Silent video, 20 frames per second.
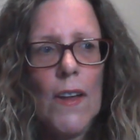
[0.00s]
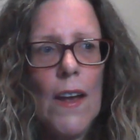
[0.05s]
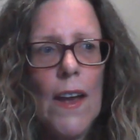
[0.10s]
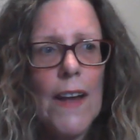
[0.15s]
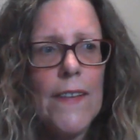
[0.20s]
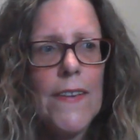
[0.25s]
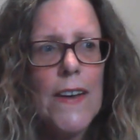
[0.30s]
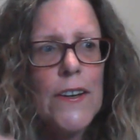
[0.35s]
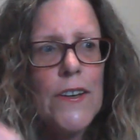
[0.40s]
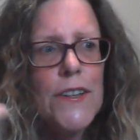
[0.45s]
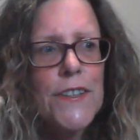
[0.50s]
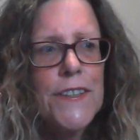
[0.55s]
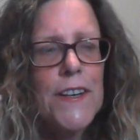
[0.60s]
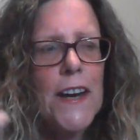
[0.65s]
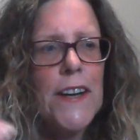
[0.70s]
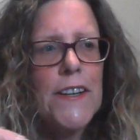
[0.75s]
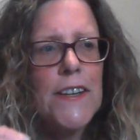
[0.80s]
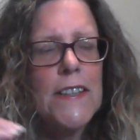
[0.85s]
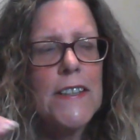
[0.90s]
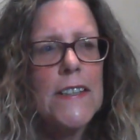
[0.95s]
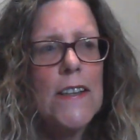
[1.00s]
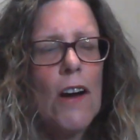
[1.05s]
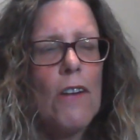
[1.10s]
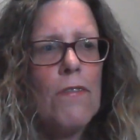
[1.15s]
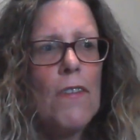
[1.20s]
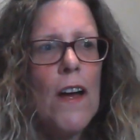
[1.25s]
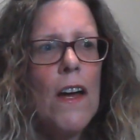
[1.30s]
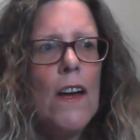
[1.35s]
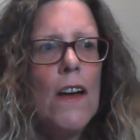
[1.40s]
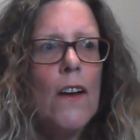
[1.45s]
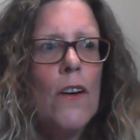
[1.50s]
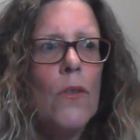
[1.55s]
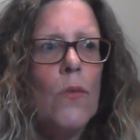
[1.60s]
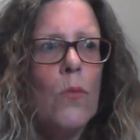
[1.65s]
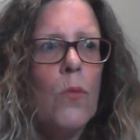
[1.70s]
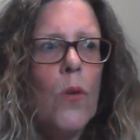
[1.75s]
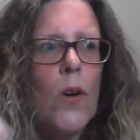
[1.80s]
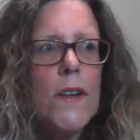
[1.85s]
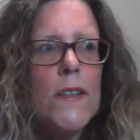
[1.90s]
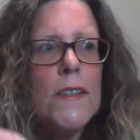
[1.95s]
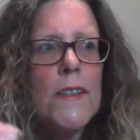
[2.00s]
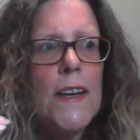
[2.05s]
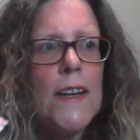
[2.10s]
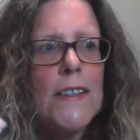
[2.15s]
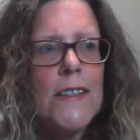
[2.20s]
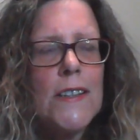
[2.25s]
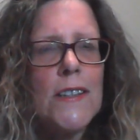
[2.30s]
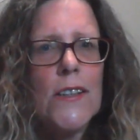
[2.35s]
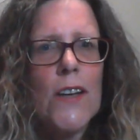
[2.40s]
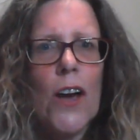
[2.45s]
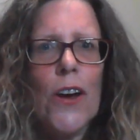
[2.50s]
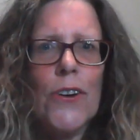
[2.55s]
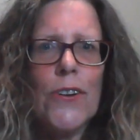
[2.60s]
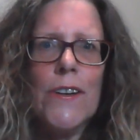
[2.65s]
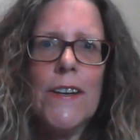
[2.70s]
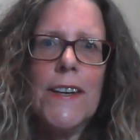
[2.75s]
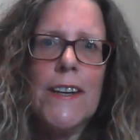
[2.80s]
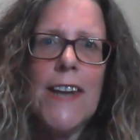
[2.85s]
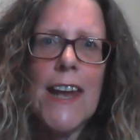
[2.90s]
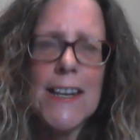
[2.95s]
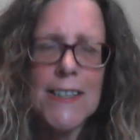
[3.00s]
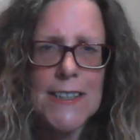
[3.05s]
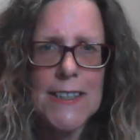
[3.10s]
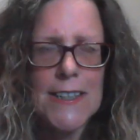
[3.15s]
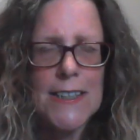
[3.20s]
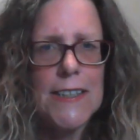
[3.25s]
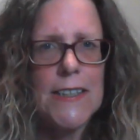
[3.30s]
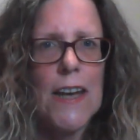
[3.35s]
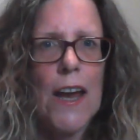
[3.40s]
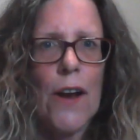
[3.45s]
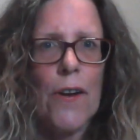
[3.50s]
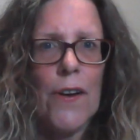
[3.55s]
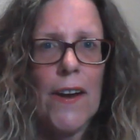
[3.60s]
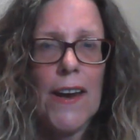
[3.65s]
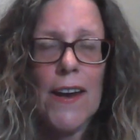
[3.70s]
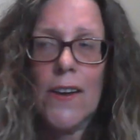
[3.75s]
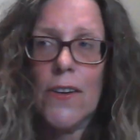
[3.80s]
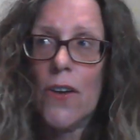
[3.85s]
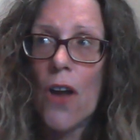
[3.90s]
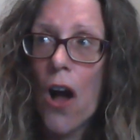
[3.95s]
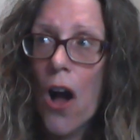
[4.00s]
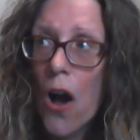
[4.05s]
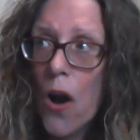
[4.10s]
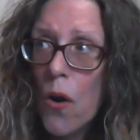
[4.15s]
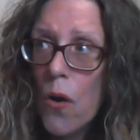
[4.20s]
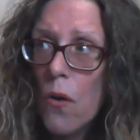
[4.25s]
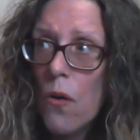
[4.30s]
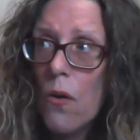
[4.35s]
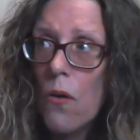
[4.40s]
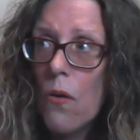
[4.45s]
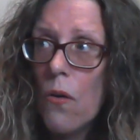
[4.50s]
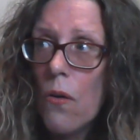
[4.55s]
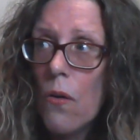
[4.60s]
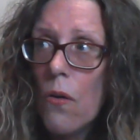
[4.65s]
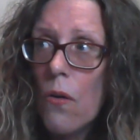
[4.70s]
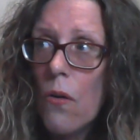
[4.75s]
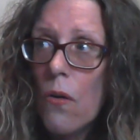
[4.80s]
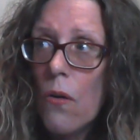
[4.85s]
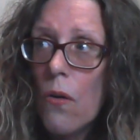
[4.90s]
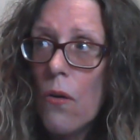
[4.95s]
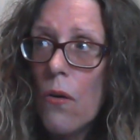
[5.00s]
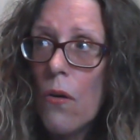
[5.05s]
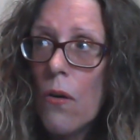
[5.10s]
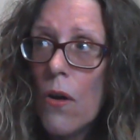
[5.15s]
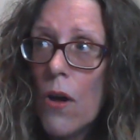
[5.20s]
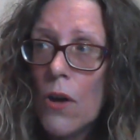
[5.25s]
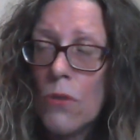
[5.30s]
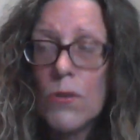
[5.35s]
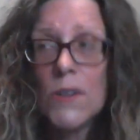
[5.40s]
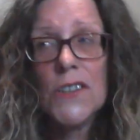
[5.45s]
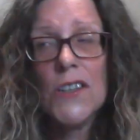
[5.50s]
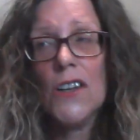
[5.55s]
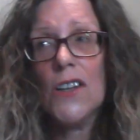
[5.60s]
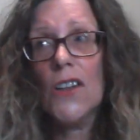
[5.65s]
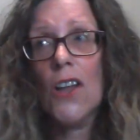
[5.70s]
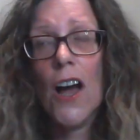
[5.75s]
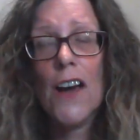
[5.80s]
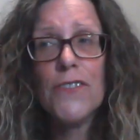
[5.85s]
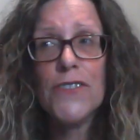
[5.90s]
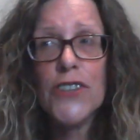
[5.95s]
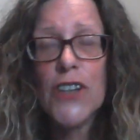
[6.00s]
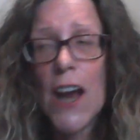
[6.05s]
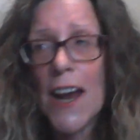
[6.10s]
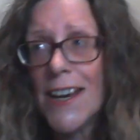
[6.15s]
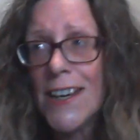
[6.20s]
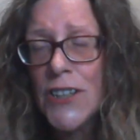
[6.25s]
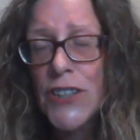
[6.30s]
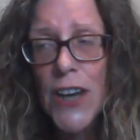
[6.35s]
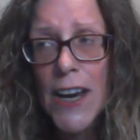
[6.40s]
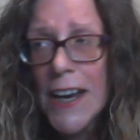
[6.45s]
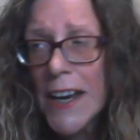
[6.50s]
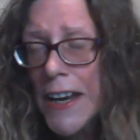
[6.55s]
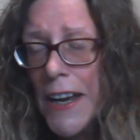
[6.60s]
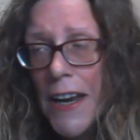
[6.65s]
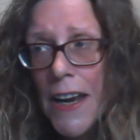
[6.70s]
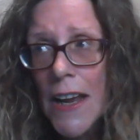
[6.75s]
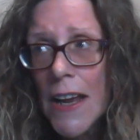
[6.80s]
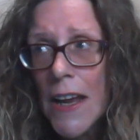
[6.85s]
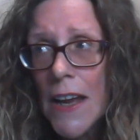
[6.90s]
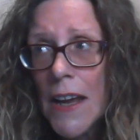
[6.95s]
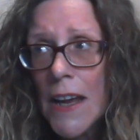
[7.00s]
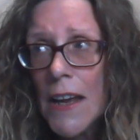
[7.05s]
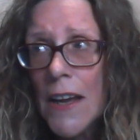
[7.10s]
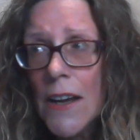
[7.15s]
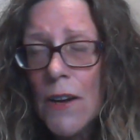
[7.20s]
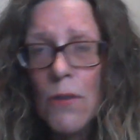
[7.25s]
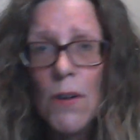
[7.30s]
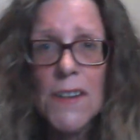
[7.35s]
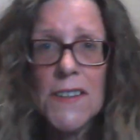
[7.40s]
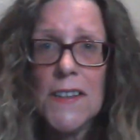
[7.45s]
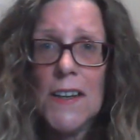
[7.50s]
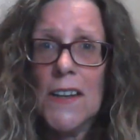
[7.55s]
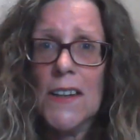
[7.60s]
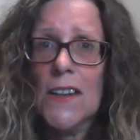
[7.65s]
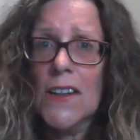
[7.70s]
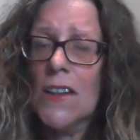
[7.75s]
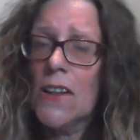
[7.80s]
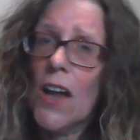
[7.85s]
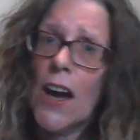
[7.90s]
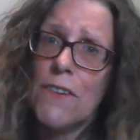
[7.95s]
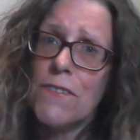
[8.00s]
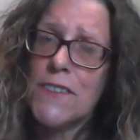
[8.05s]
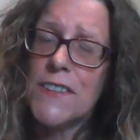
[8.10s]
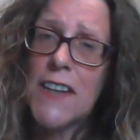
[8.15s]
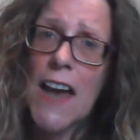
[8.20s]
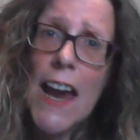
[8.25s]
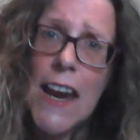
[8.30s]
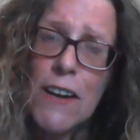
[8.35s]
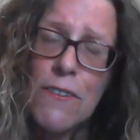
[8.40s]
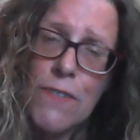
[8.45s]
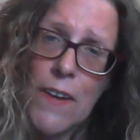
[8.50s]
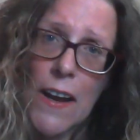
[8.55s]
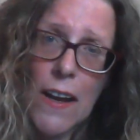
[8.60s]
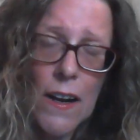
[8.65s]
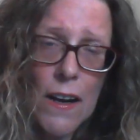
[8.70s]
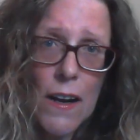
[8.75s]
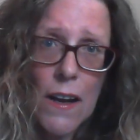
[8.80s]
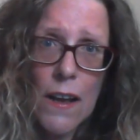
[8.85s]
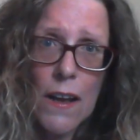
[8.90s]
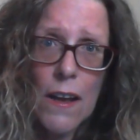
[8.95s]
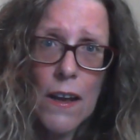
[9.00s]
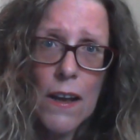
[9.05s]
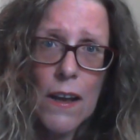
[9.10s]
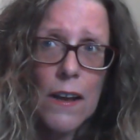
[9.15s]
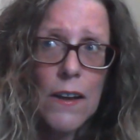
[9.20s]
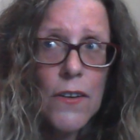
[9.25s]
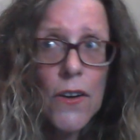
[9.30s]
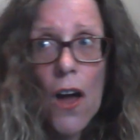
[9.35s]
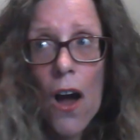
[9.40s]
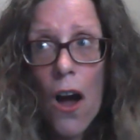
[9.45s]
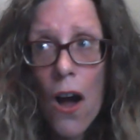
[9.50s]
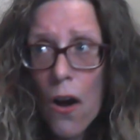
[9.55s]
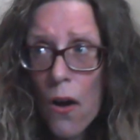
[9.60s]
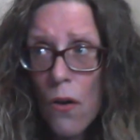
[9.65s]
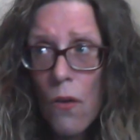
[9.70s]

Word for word: And then you say to yourself, was it so necessary? No. Was it life changing? Was it life saving? No.